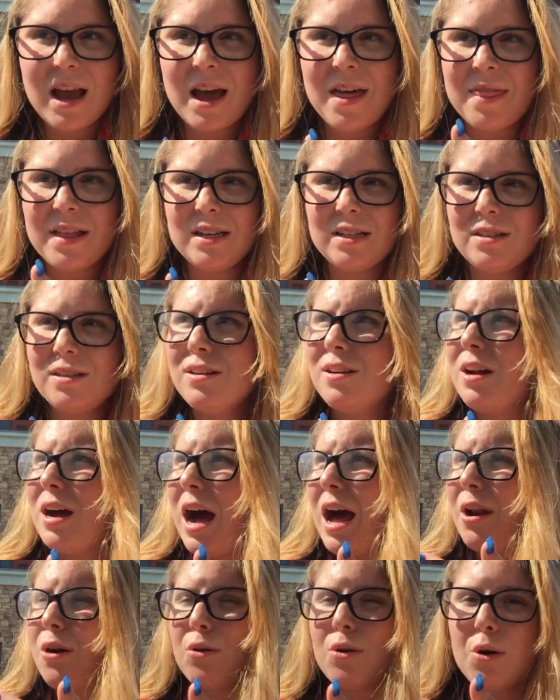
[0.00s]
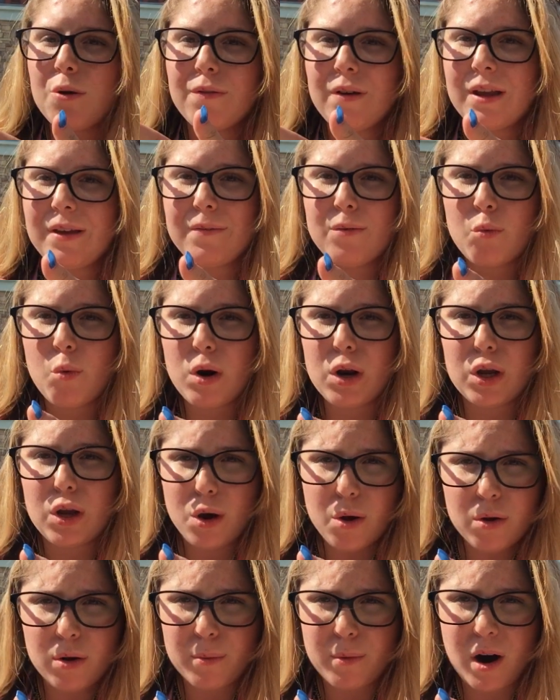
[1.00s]
and then I don't know if I even want to
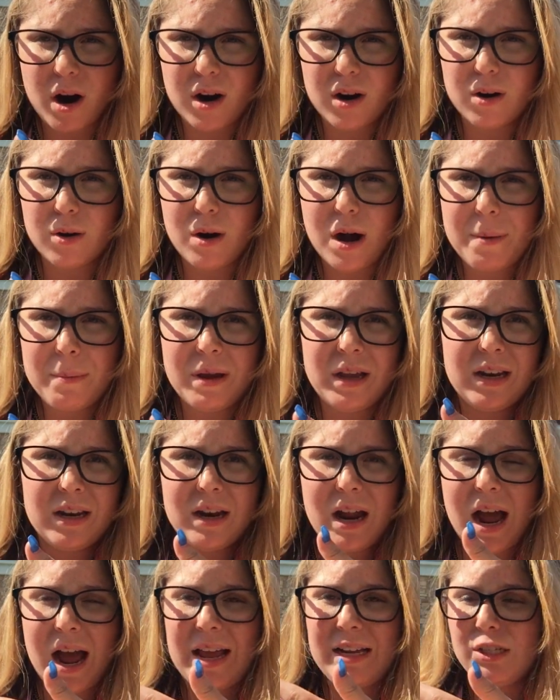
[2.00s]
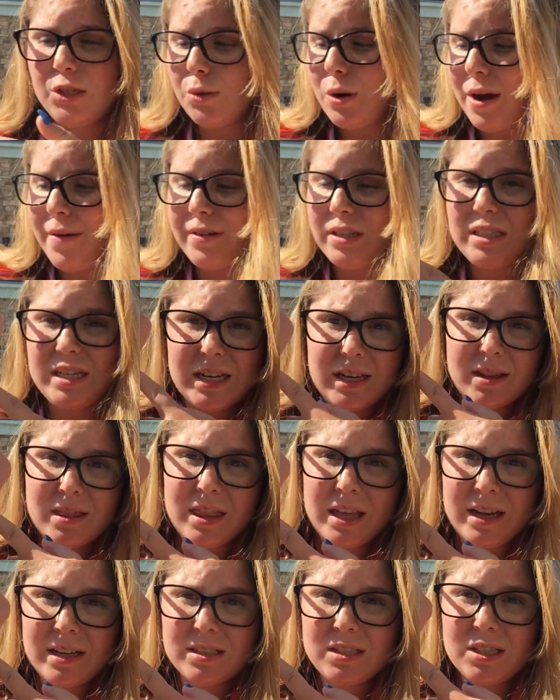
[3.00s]
go tomorrow. I mean, I do have a
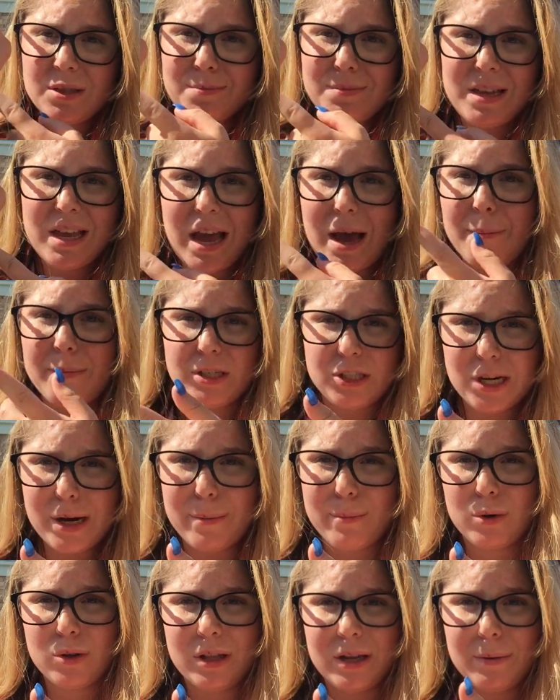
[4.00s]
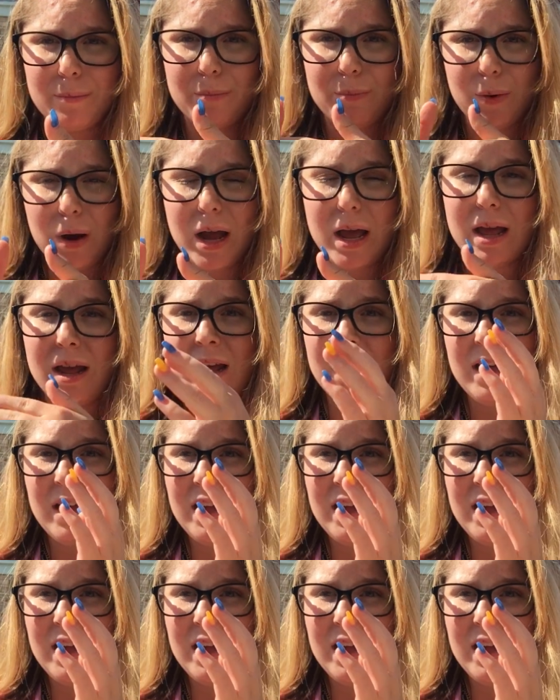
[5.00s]
thing to meet Emma Chamberlain, but